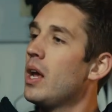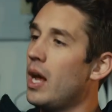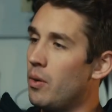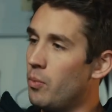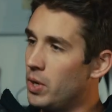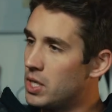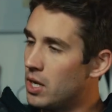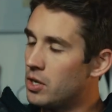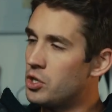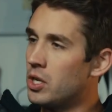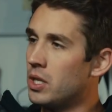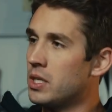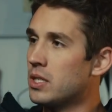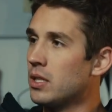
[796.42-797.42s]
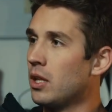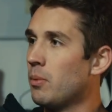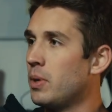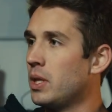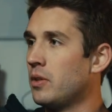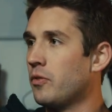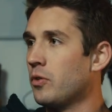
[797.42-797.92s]
And we touched on this a little
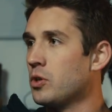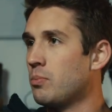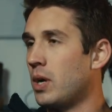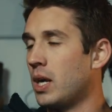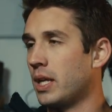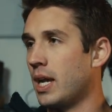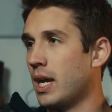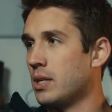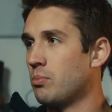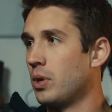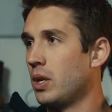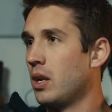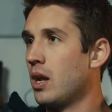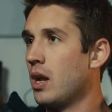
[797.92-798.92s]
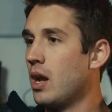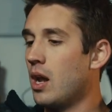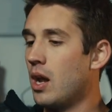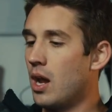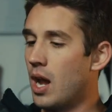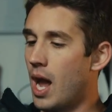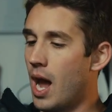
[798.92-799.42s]
bit in the first podcast, but
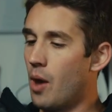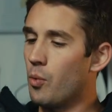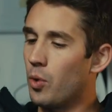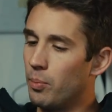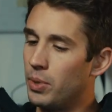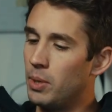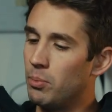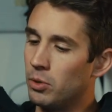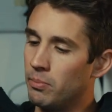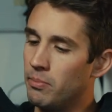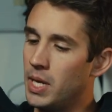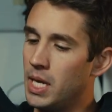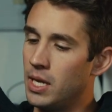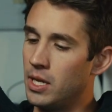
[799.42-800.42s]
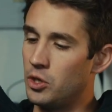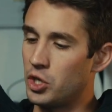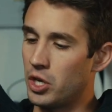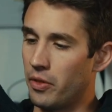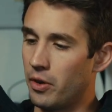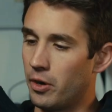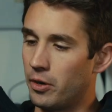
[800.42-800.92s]
how were people meeting each
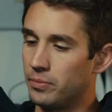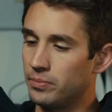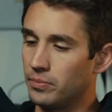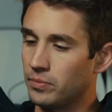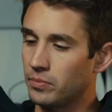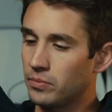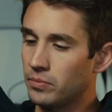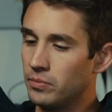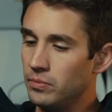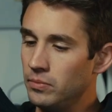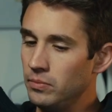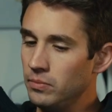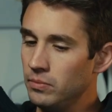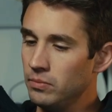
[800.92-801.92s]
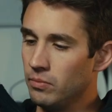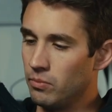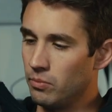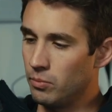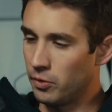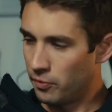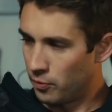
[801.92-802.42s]
other
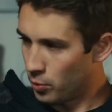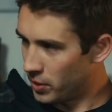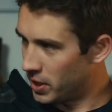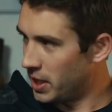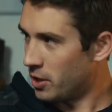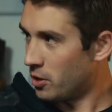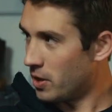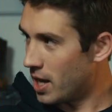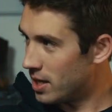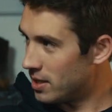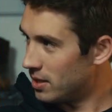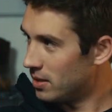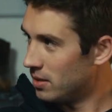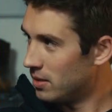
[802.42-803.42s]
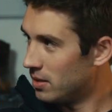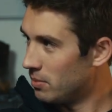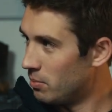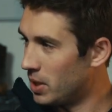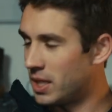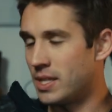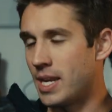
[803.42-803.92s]
before the internet?
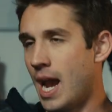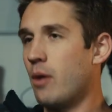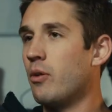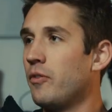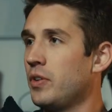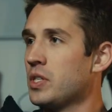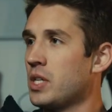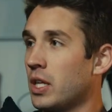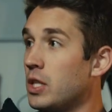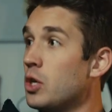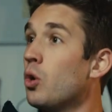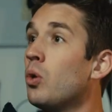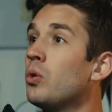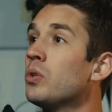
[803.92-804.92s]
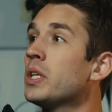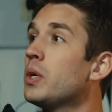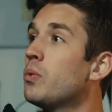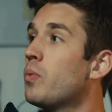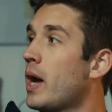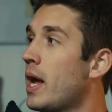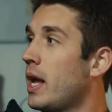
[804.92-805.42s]
Because now it feels like the only
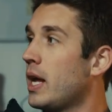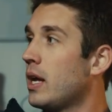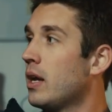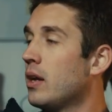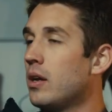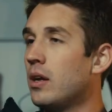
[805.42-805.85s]
way,